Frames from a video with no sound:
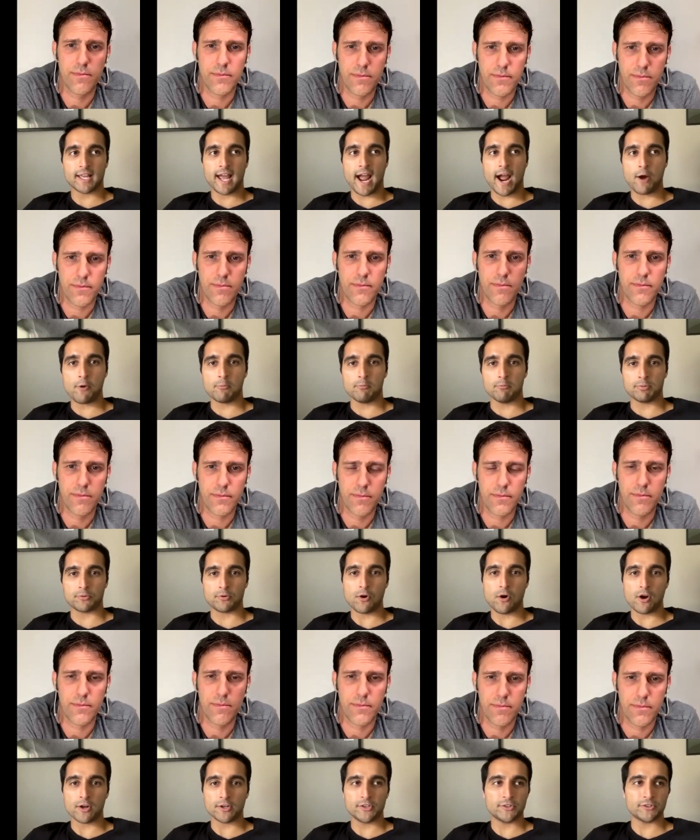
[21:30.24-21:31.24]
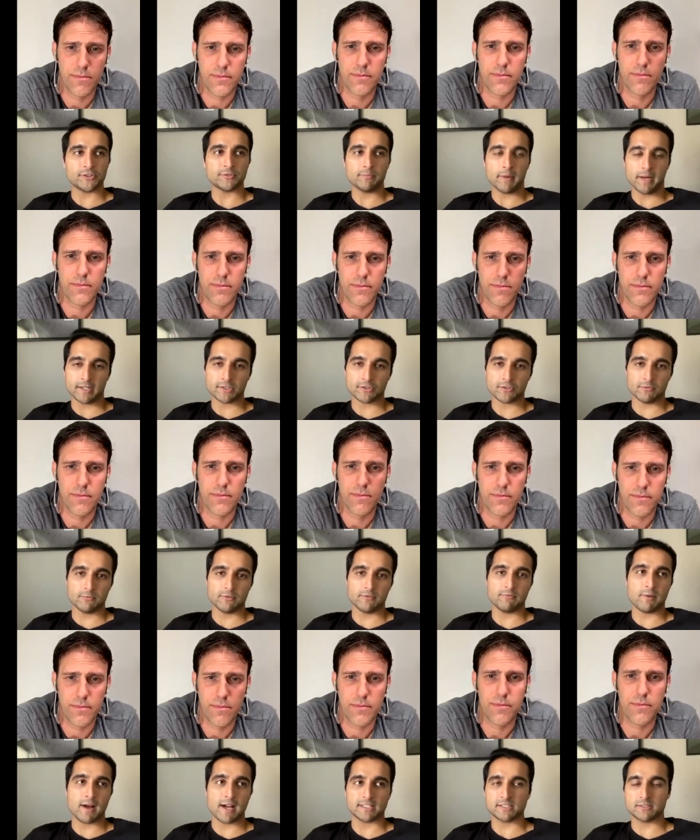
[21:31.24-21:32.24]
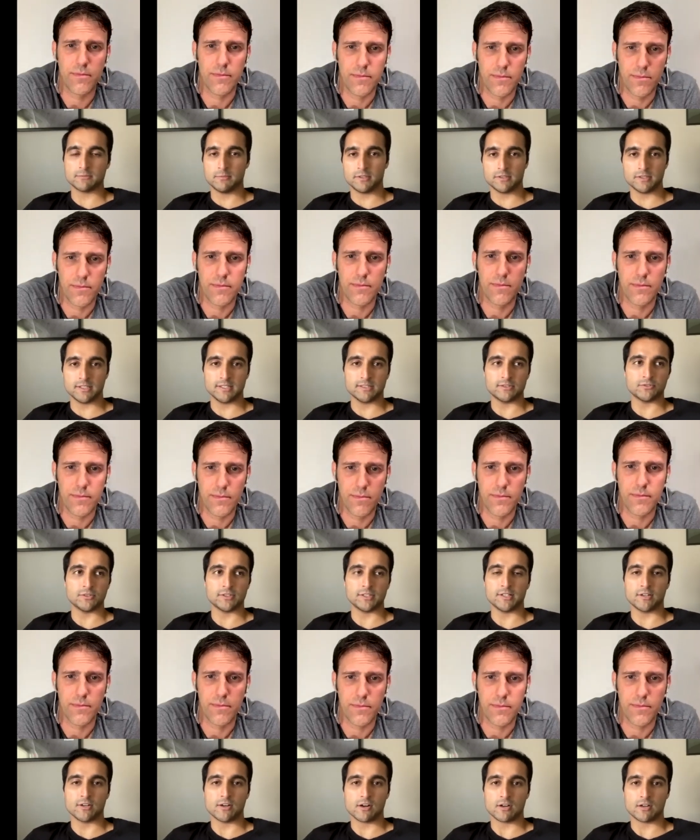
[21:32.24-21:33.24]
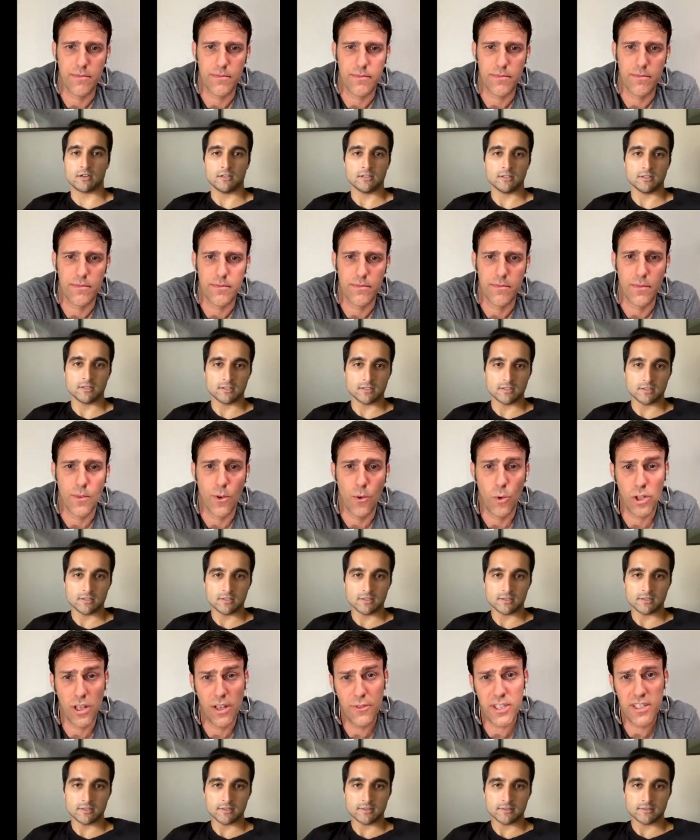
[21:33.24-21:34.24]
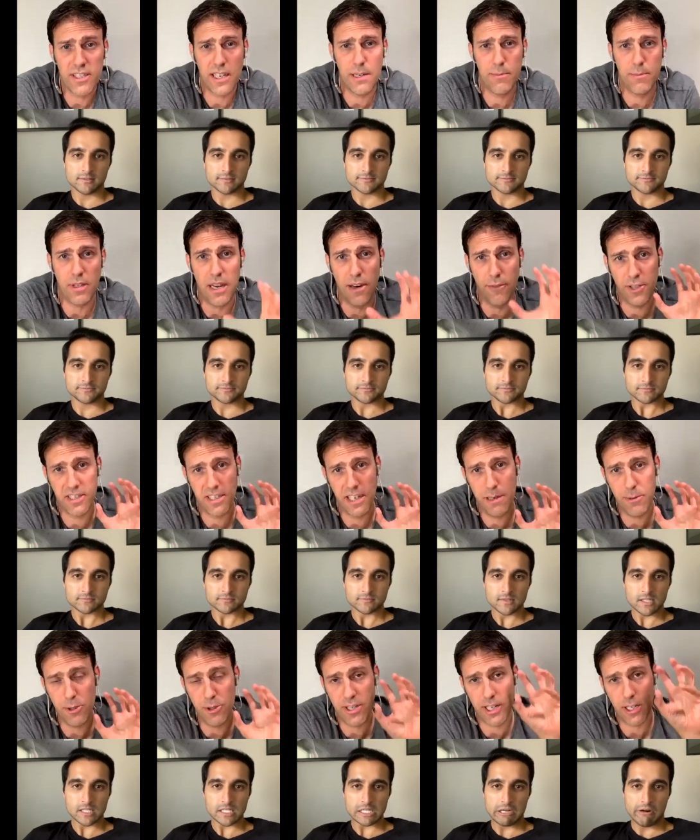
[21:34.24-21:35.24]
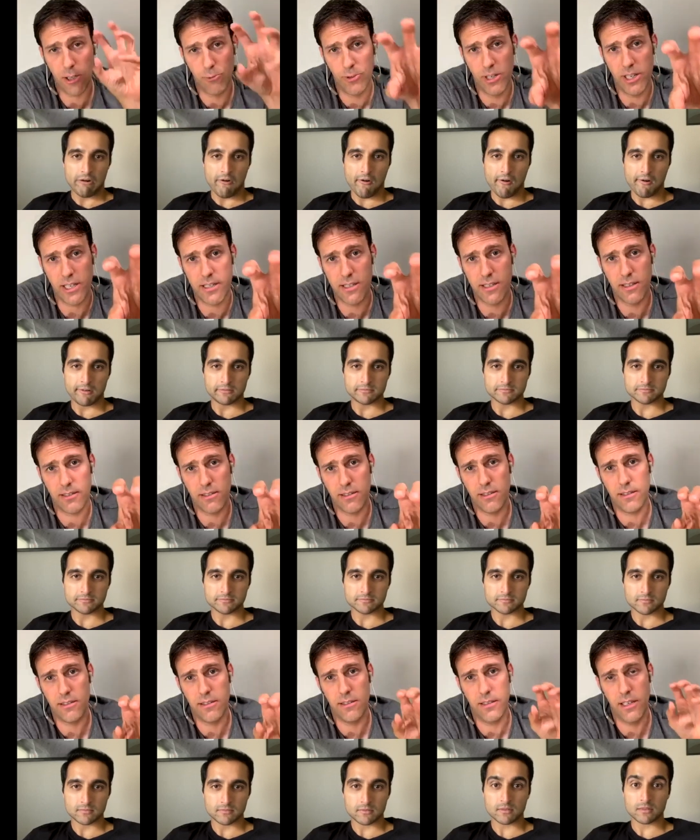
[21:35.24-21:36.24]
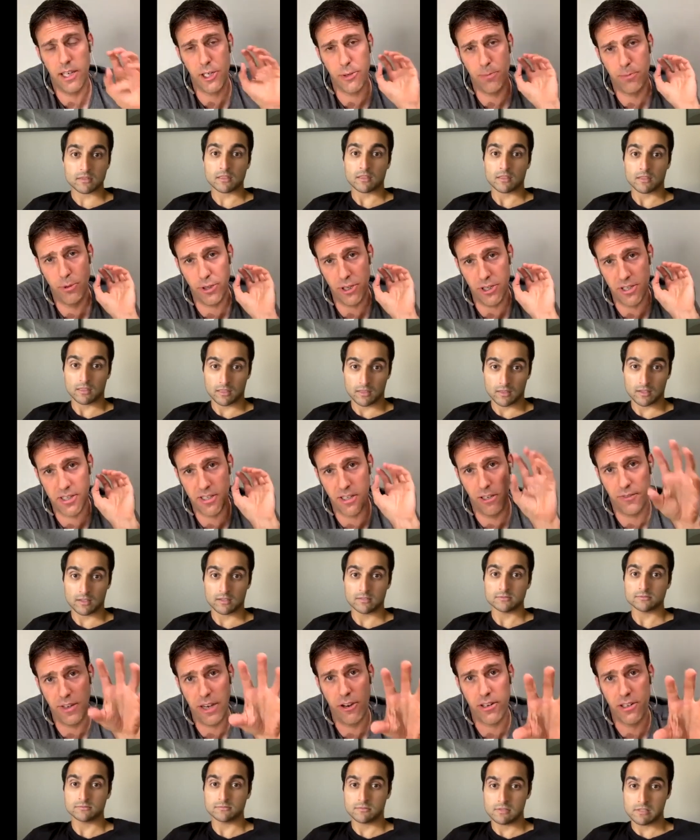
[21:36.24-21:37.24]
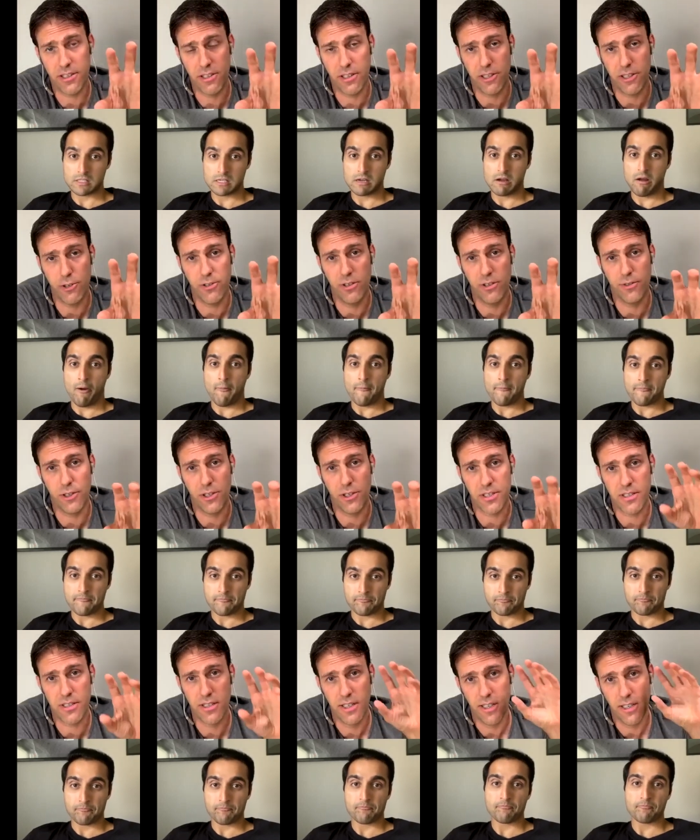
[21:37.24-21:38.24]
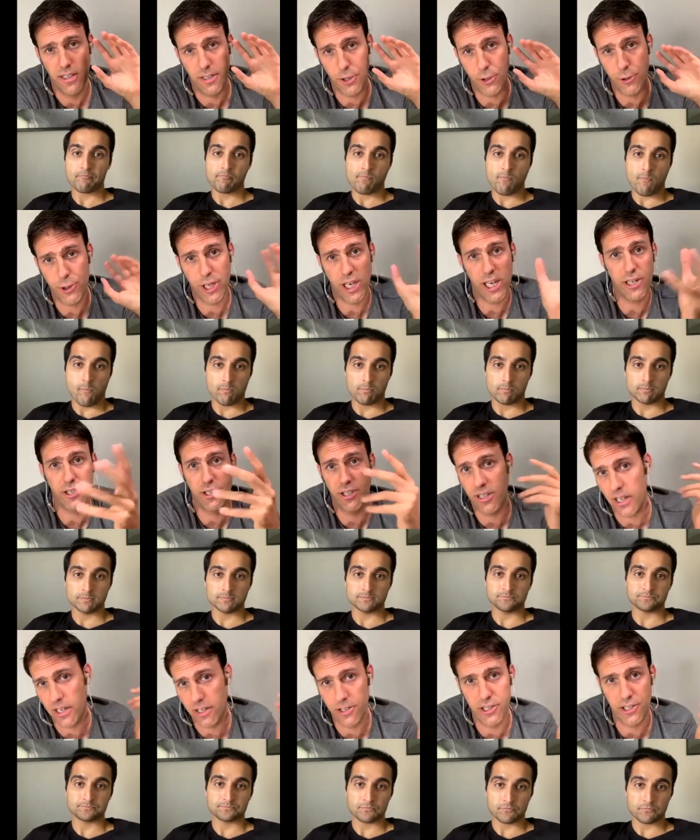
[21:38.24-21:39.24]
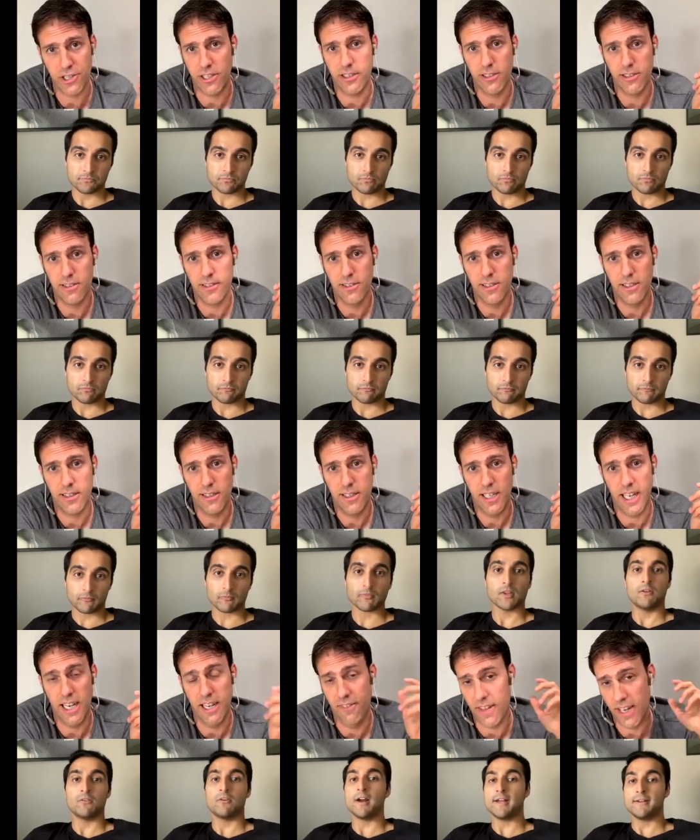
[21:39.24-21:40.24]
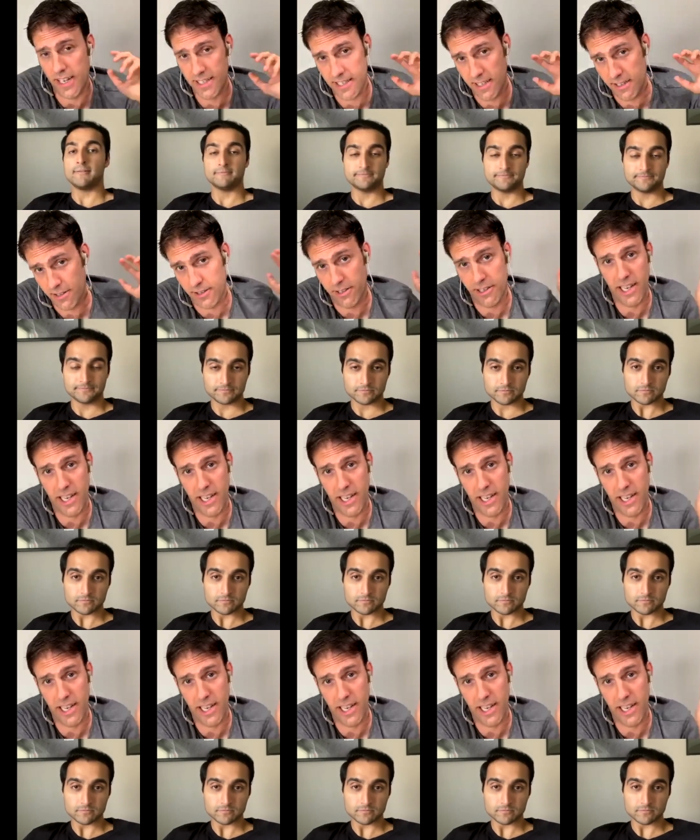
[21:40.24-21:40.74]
Speaker 1: like how broad your spectrum of possibilities really are. Well, every time
Speaker 2: every time you take a risk and you put yourself out into the universe, you change the energy, and right. that's